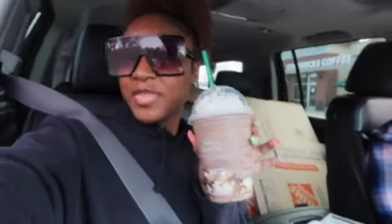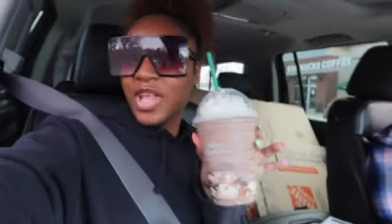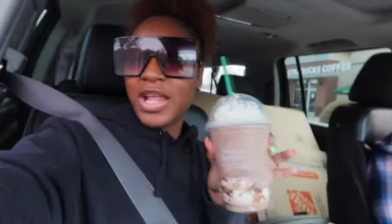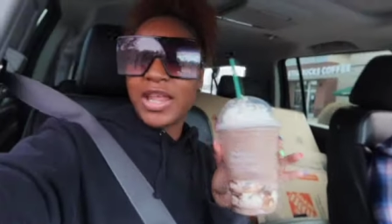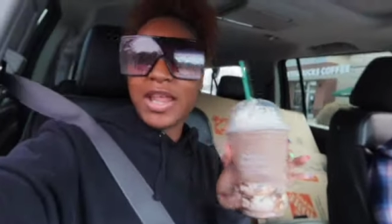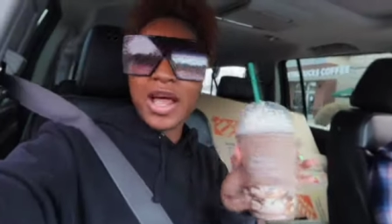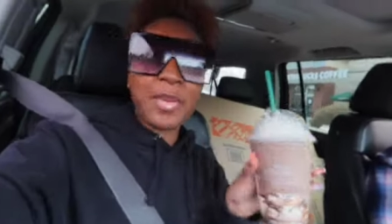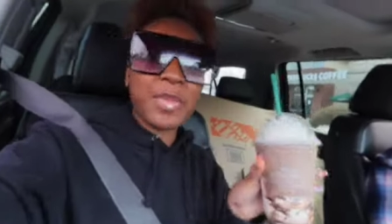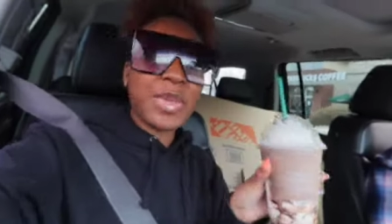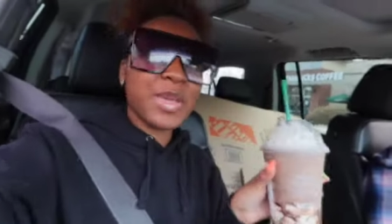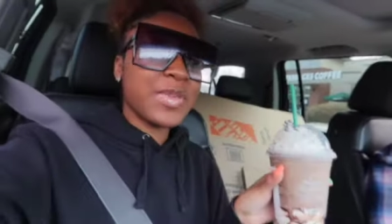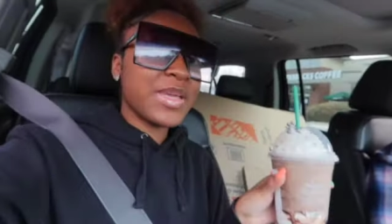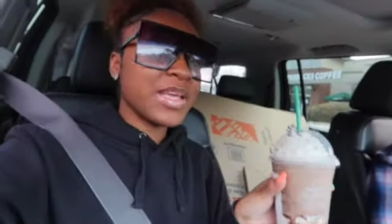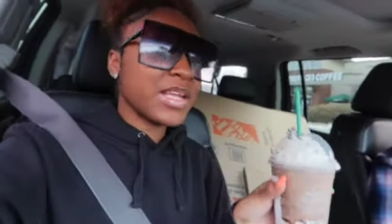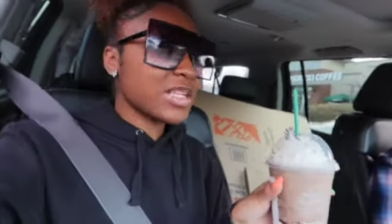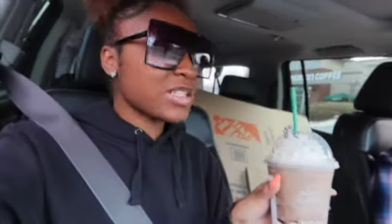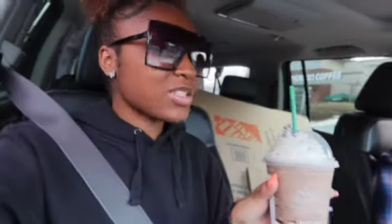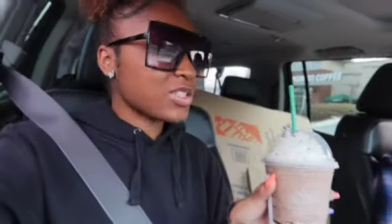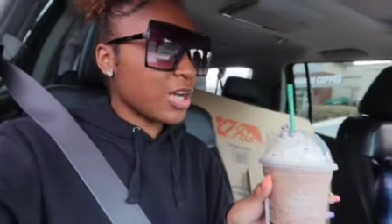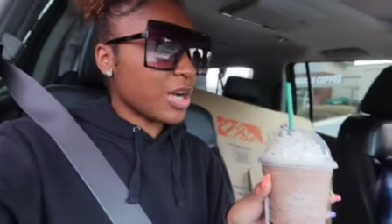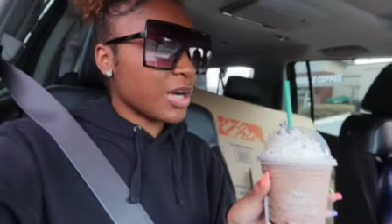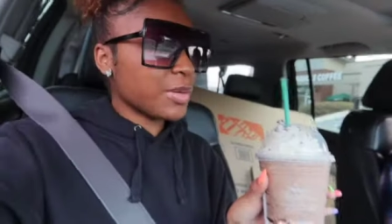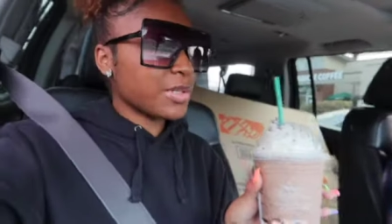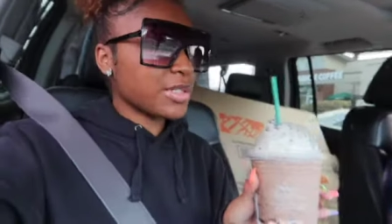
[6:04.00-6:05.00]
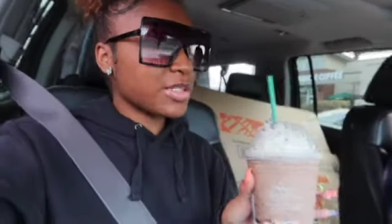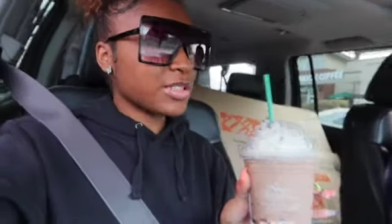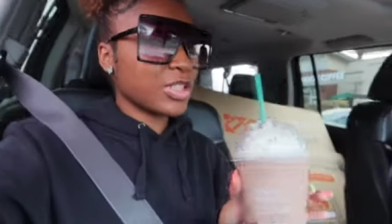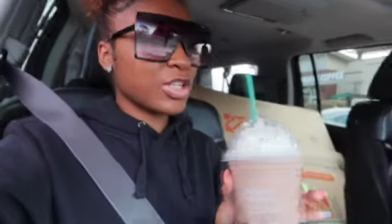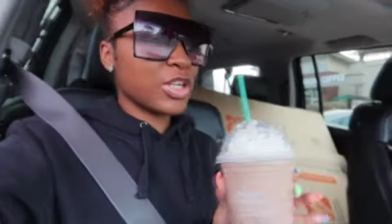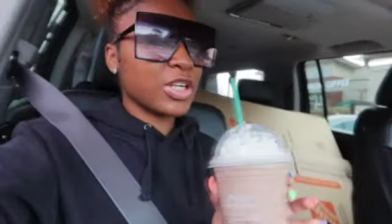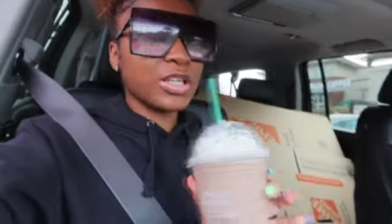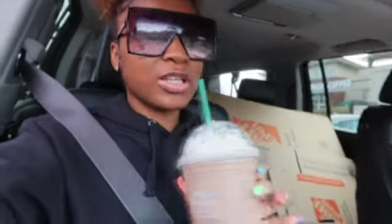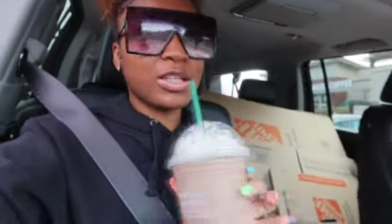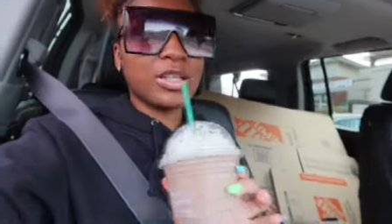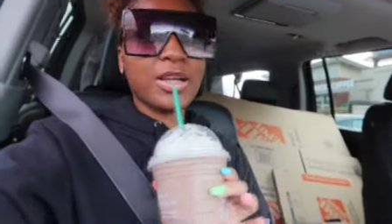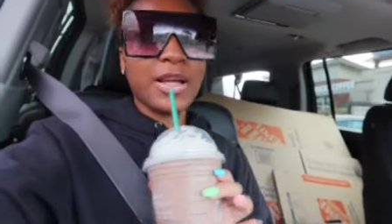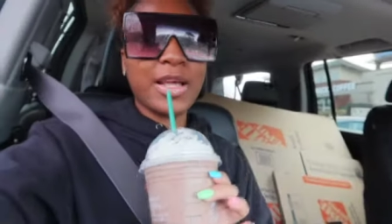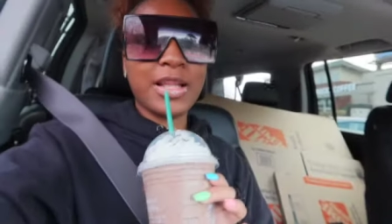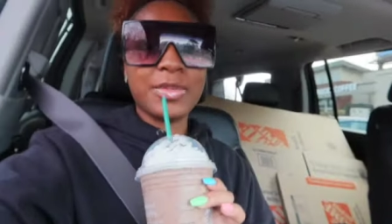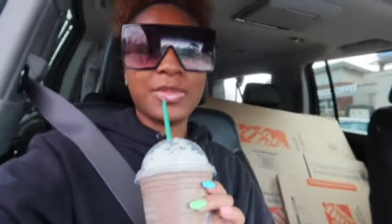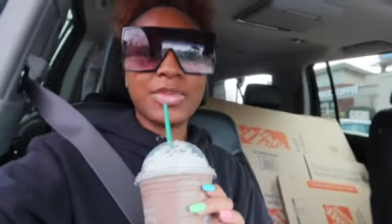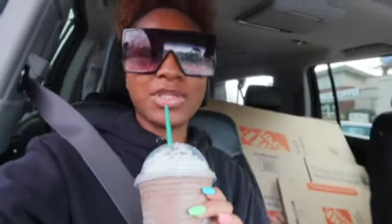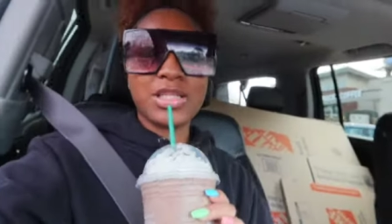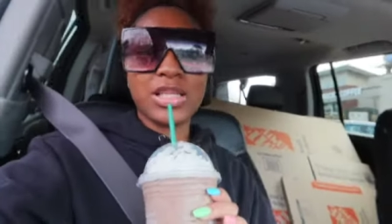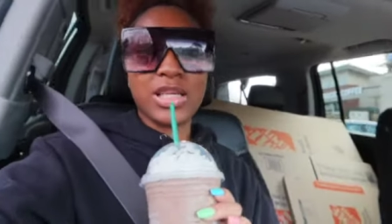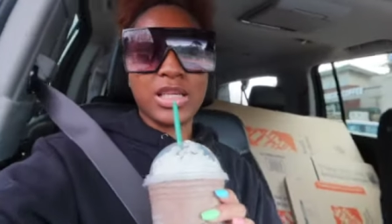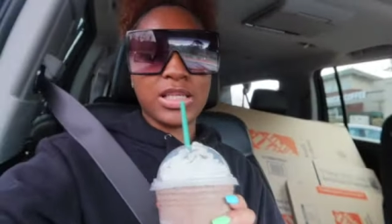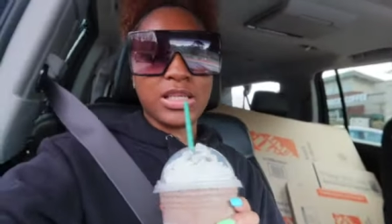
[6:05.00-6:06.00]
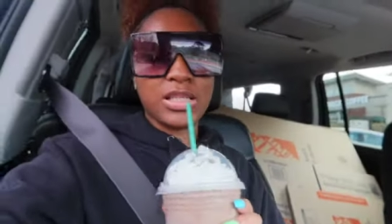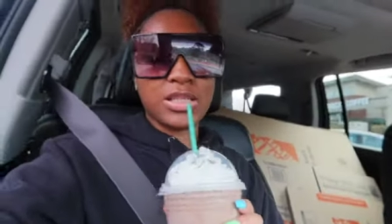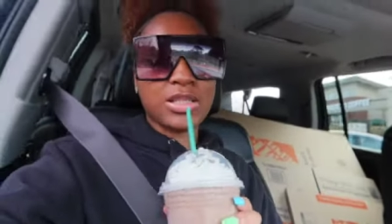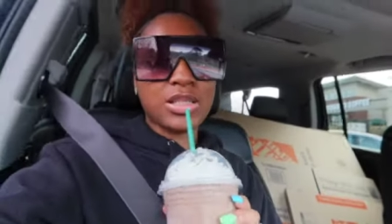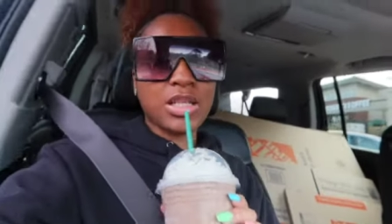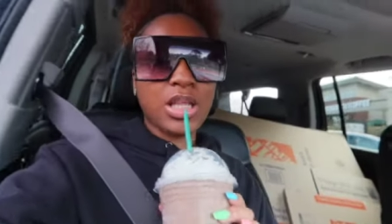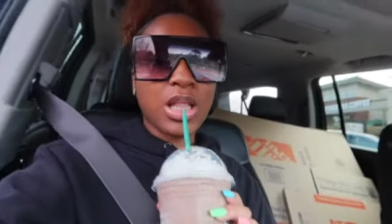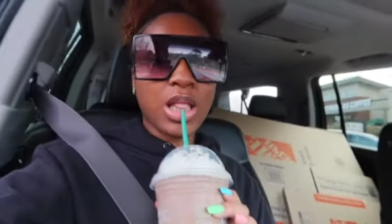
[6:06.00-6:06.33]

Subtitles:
Not me being a Starbucks girl. Okay, let me taste.